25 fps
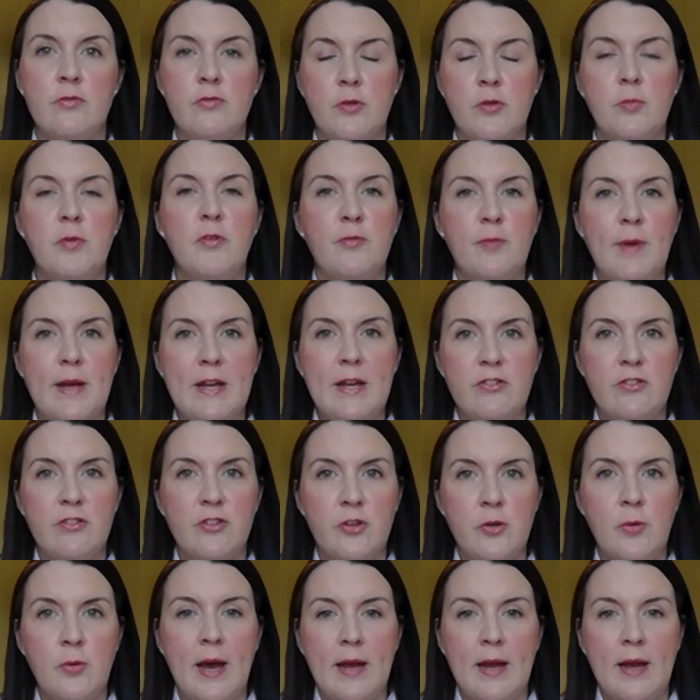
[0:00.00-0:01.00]
group of
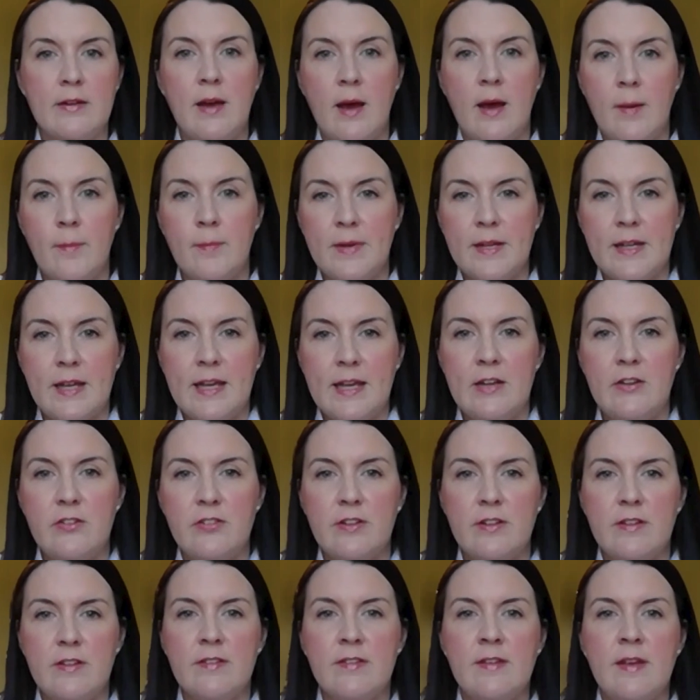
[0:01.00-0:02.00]
patients who had
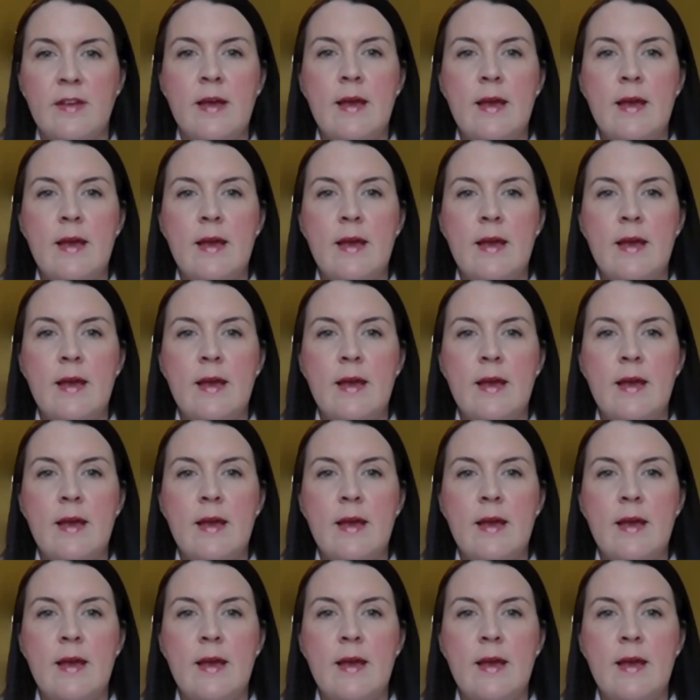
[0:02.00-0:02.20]
complications.